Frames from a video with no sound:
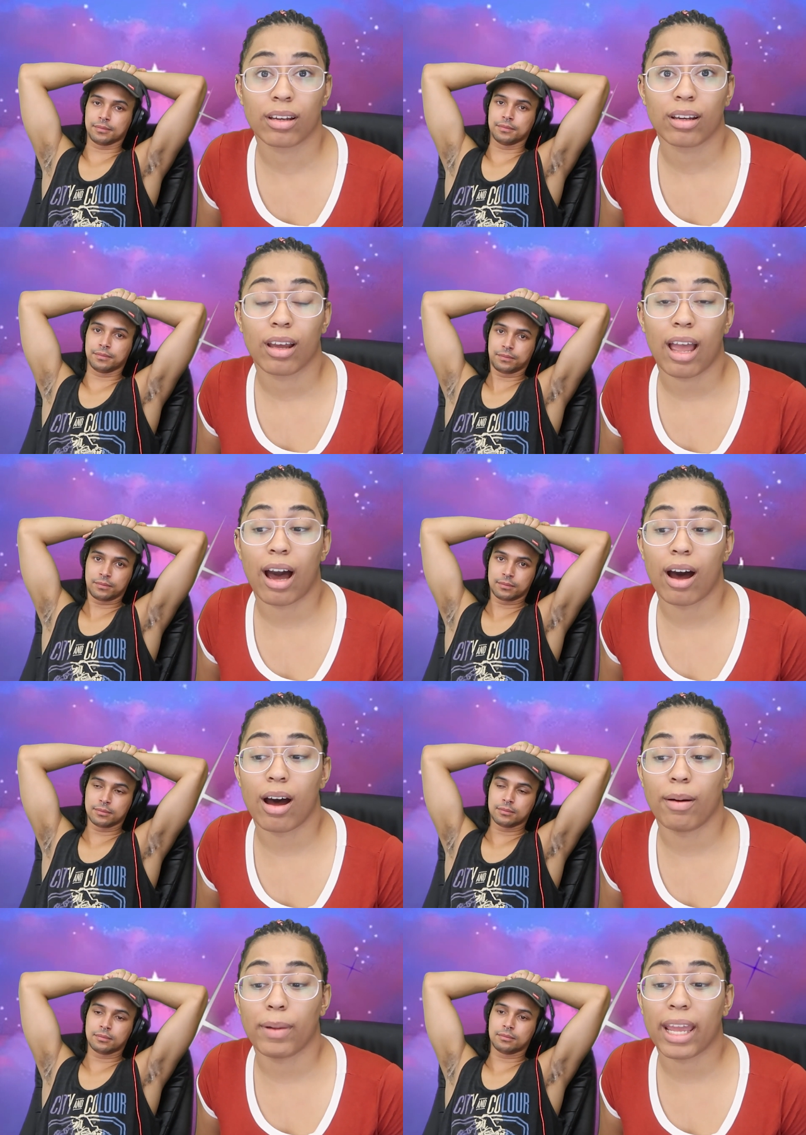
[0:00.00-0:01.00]
Speaker 1: Mm -hmm.
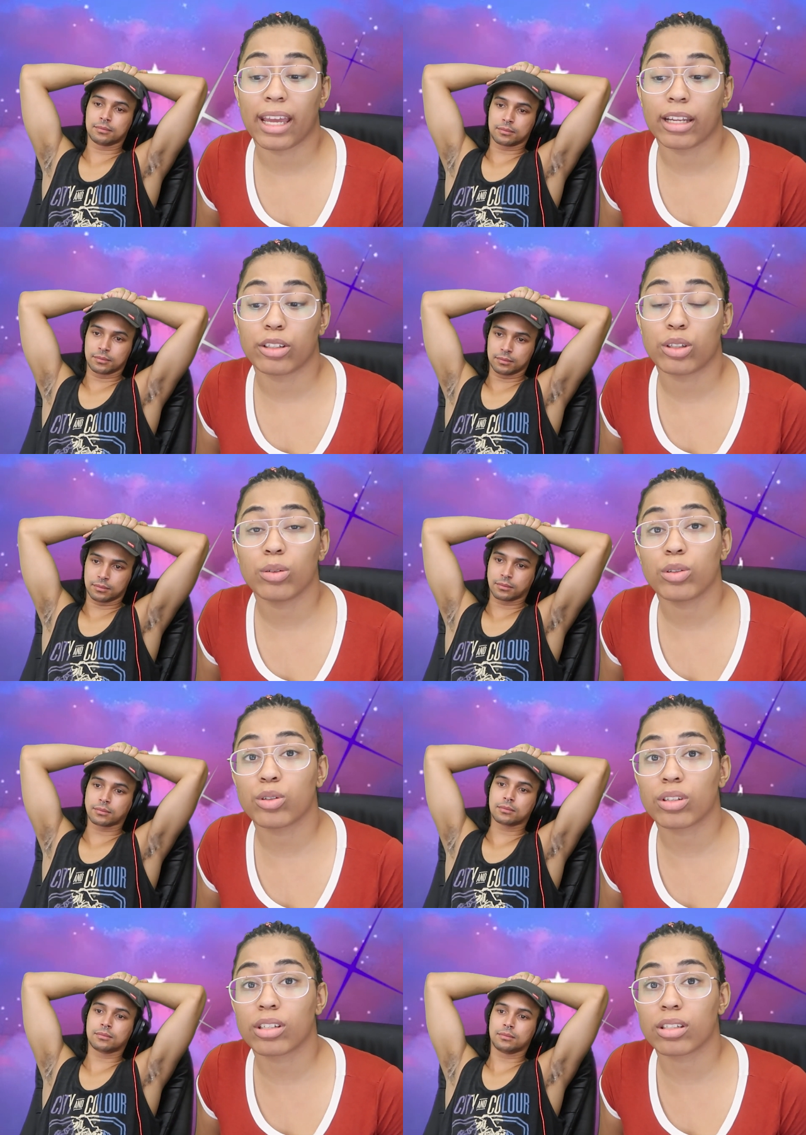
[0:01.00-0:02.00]
Um, and two,
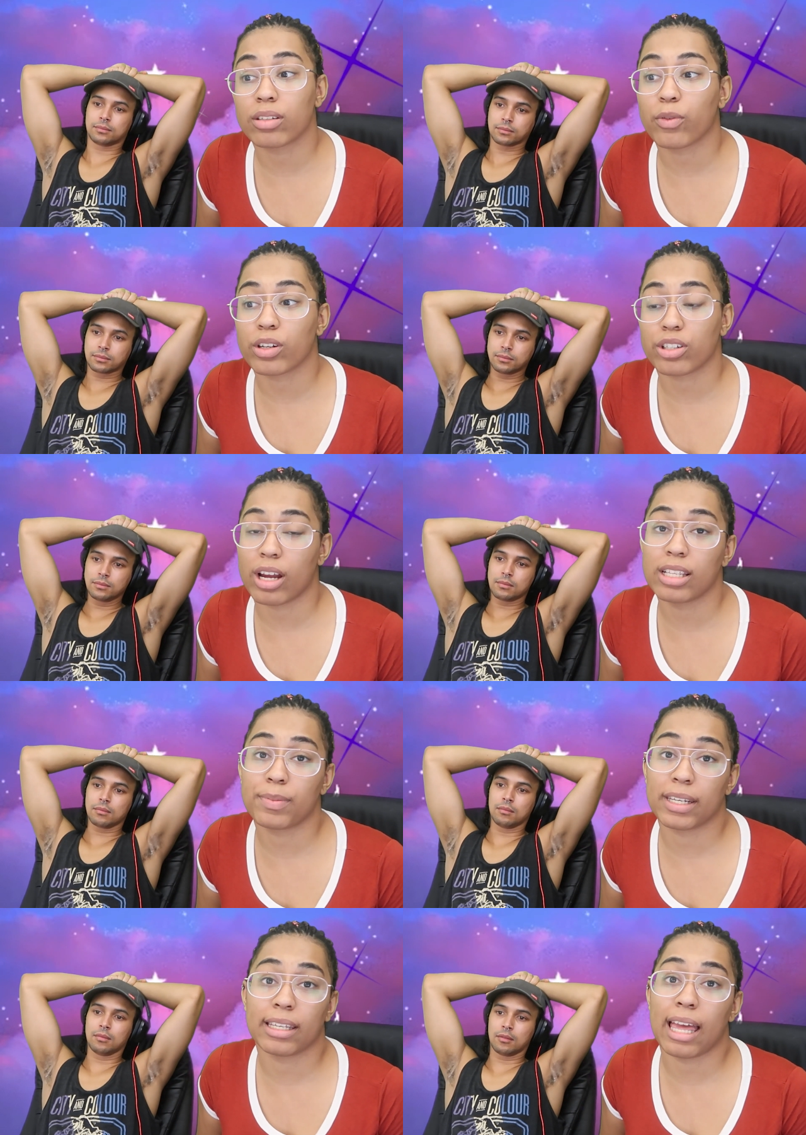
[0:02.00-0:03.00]
you should just divorce your
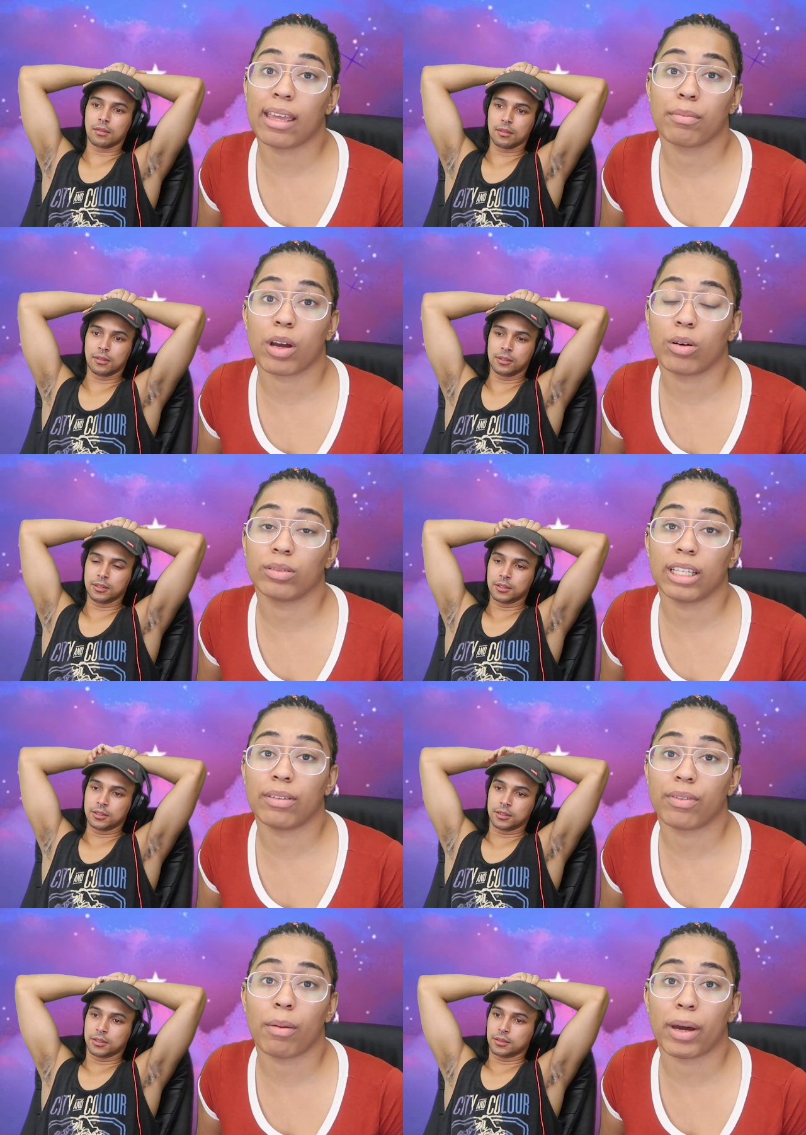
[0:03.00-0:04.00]
husband and let him go
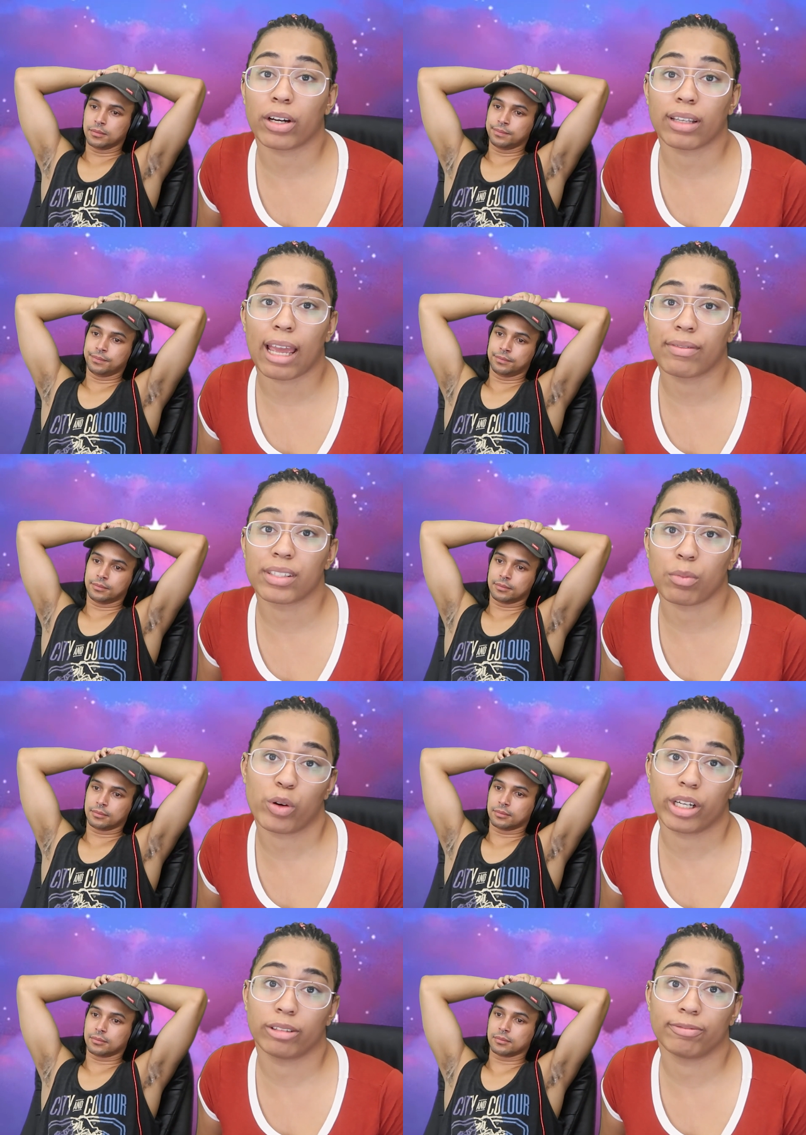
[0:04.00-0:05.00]
live a better life
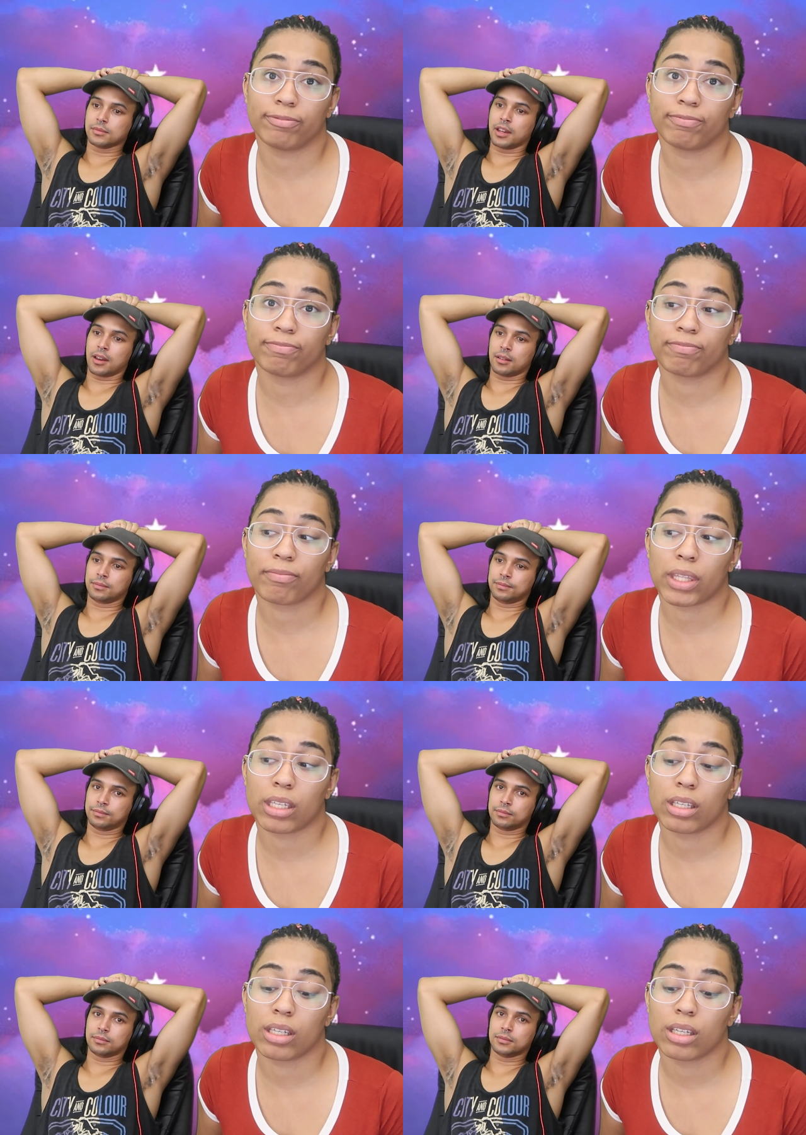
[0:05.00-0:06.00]
somewhere.
Speaker 2: Yeah.
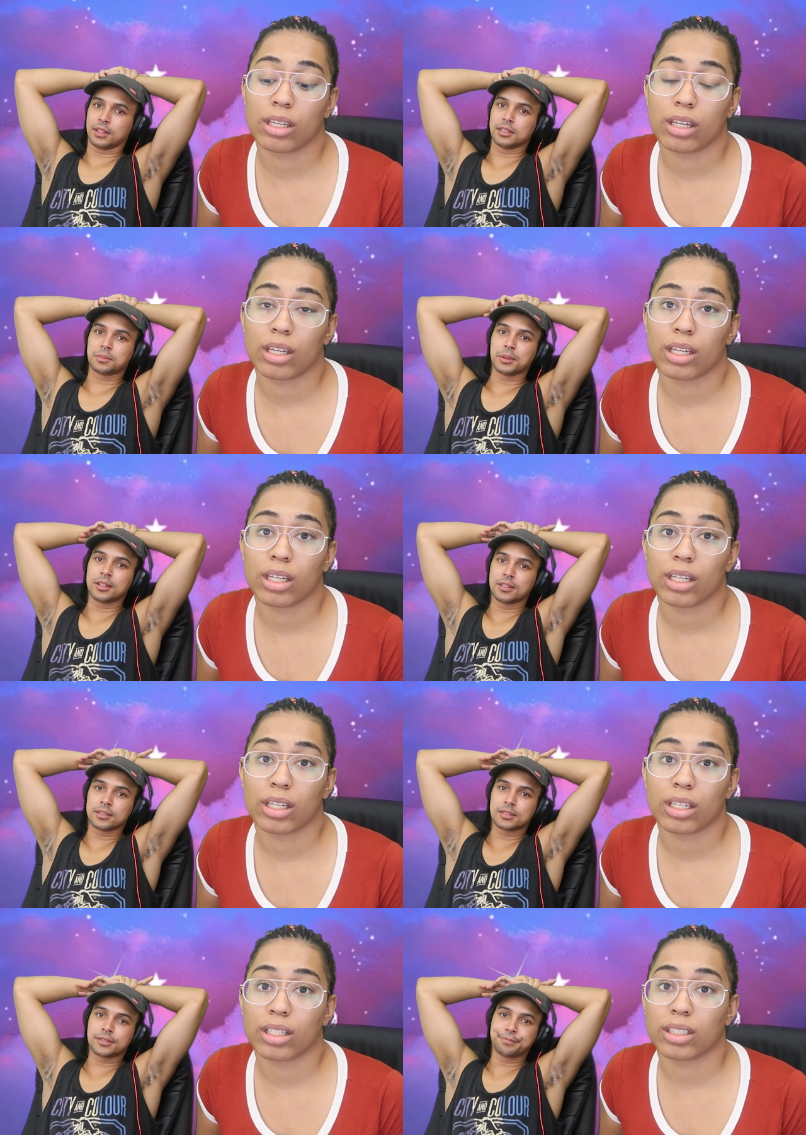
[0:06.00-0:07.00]
His
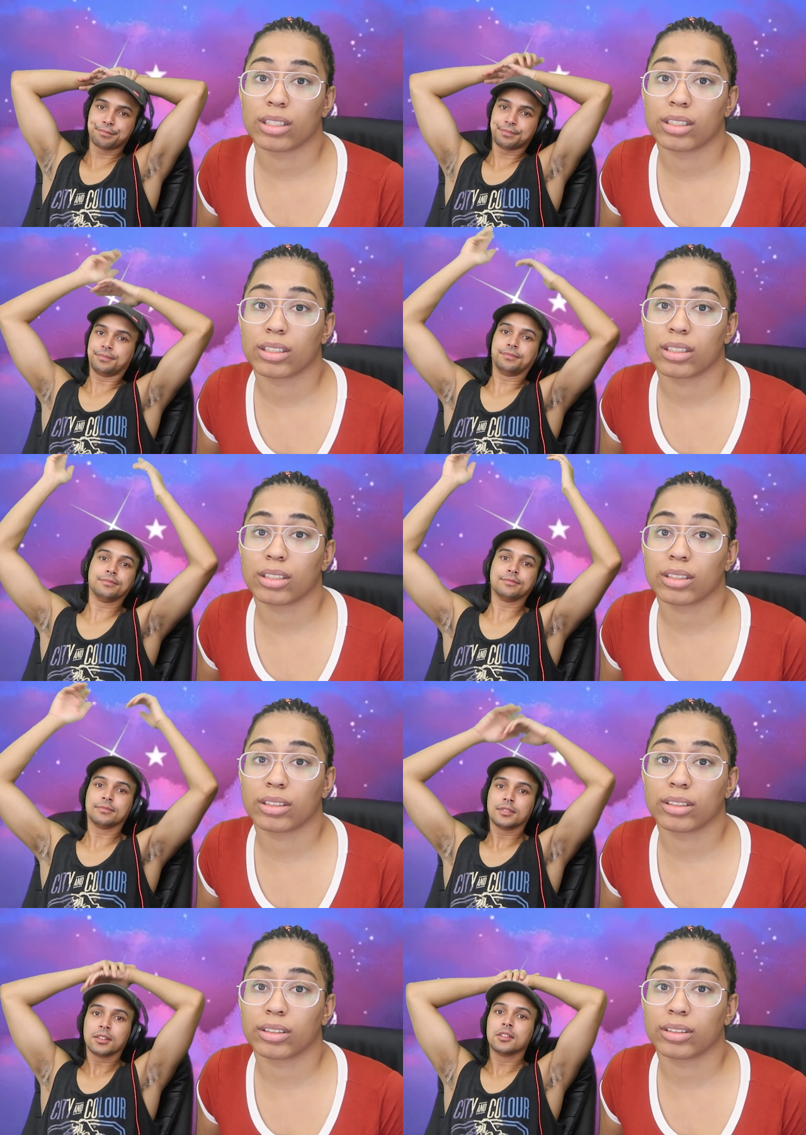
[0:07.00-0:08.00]
penis,
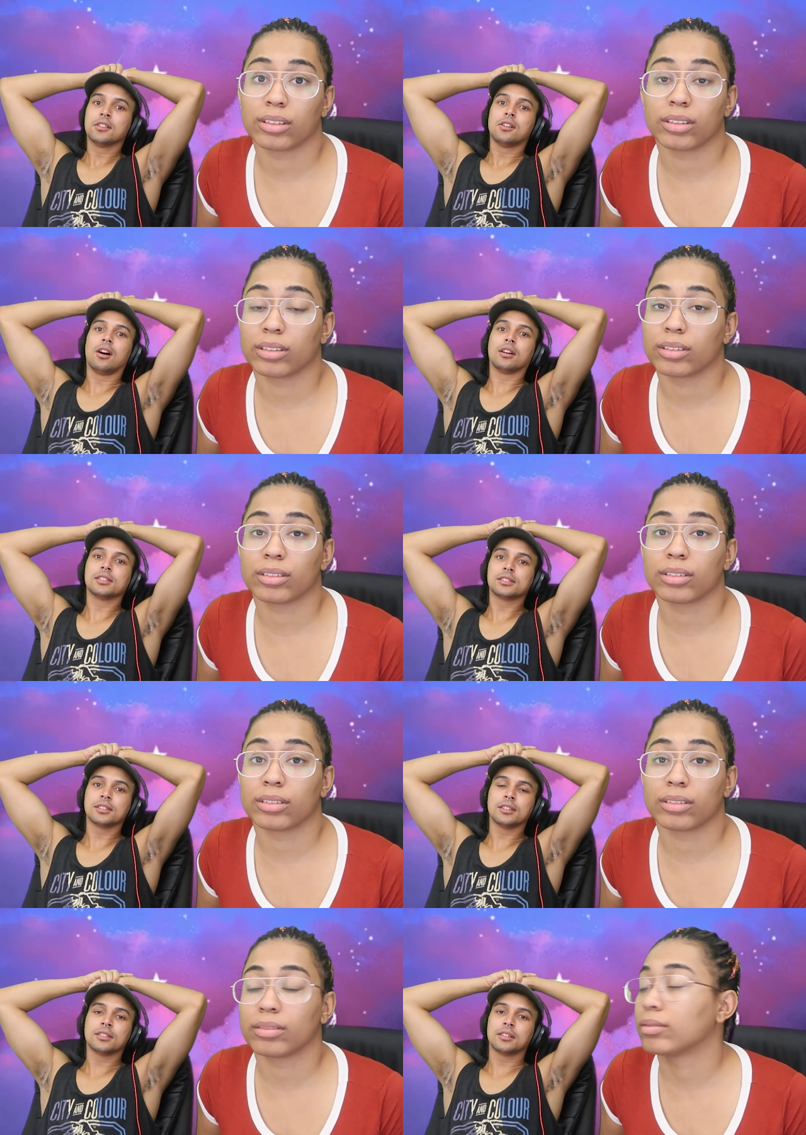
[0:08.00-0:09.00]

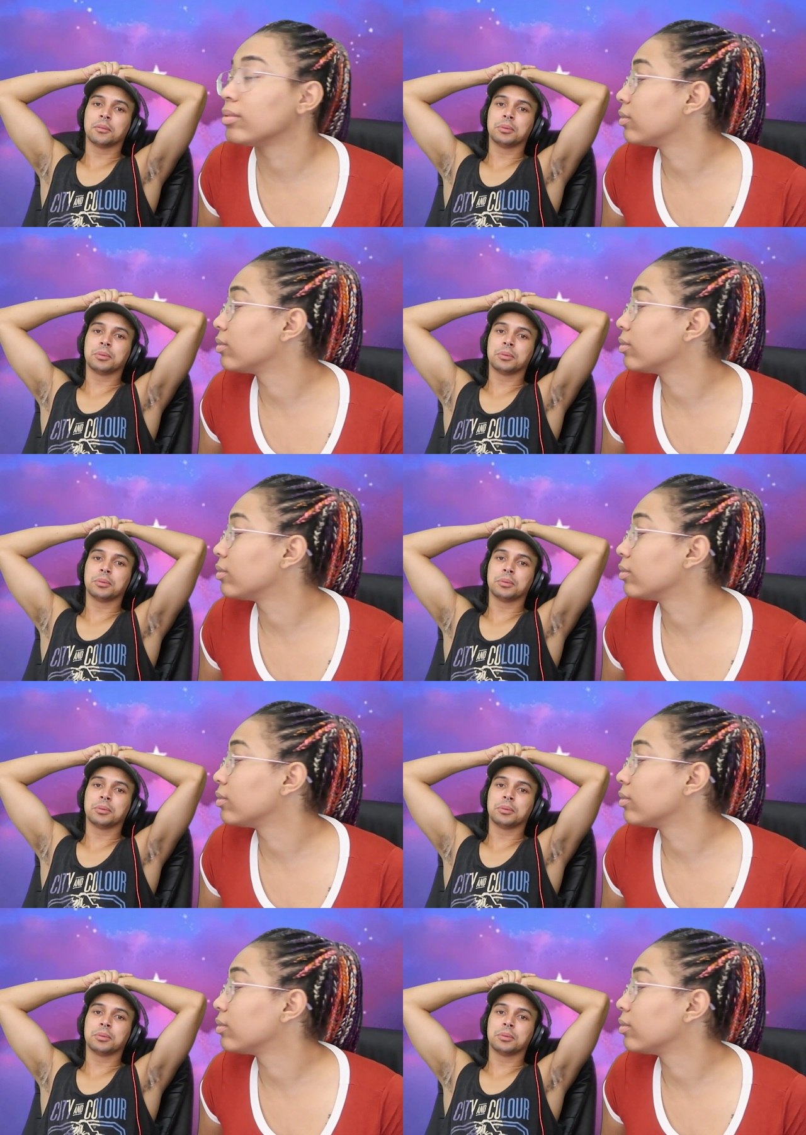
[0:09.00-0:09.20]
honestly,